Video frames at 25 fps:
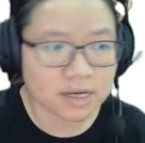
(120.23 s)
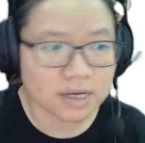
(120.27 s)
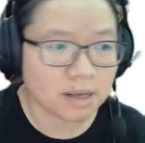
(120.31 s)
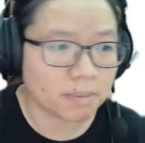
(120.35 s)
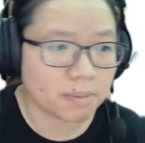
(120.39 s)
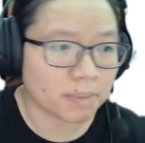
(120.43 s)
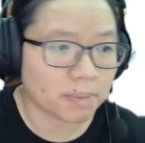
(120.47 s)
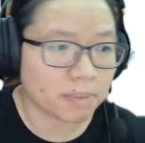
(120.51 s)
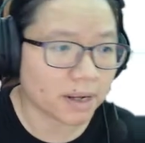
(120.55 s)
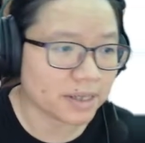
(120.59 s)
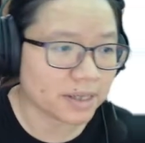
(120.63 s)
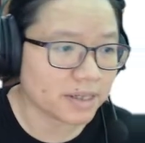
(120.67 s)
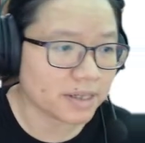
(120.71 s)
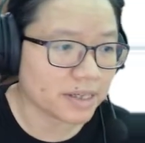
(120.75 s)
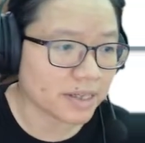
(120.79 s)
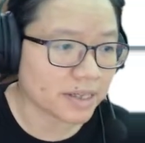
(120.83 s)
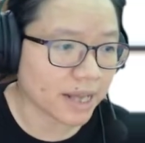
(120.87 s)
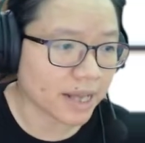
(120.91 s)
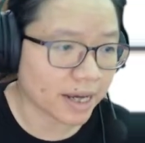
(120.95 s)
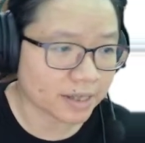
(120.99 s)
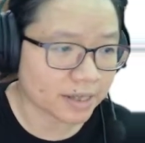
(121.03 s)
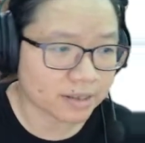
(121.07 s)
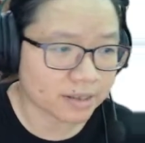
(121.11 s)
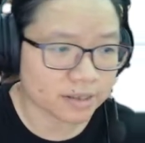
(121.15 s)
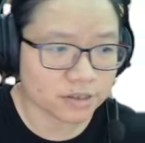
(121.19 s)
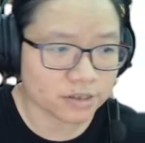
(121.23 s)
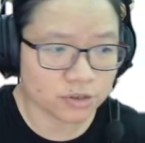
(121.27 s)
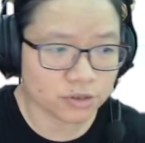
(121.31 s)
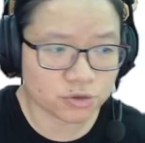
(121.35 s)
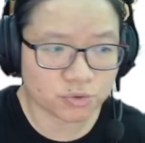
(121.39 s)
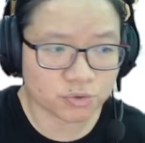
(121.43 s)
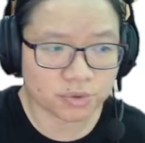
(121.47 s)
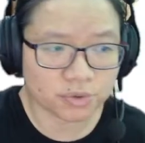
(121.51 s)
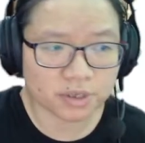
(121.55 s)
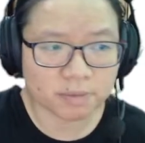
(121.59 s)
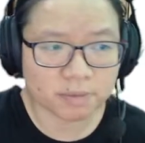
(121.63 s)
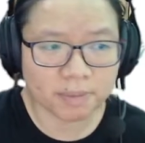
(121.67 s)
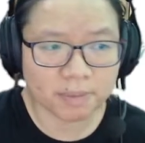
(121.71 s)
by the detectors
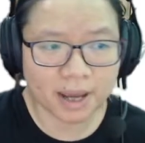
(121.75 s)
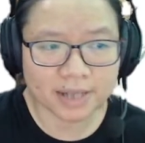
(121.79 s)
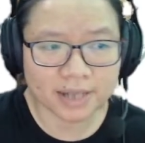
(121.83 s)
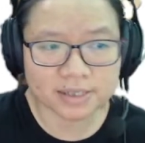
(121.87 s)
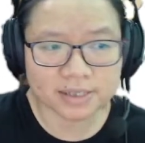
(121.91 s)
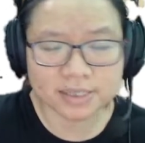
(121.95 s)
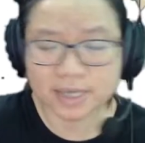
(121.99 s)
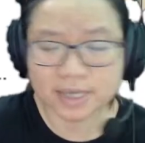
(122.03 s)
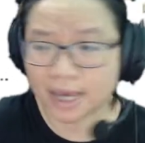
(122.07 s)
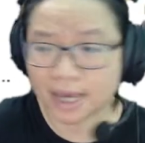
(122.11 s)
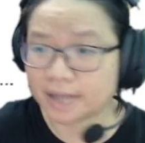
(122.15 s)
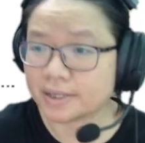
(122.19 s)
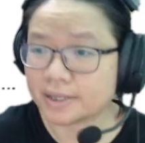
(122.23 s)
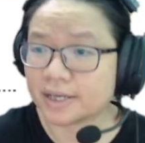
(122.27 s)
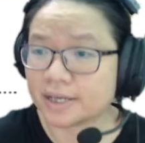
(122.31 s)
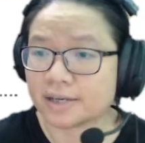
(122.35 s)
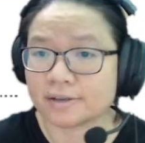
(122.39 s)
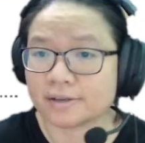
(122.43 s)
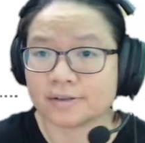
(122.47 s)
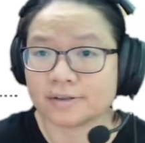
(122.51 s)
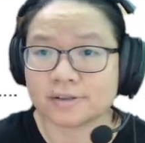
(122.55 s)
during the P E T scanning.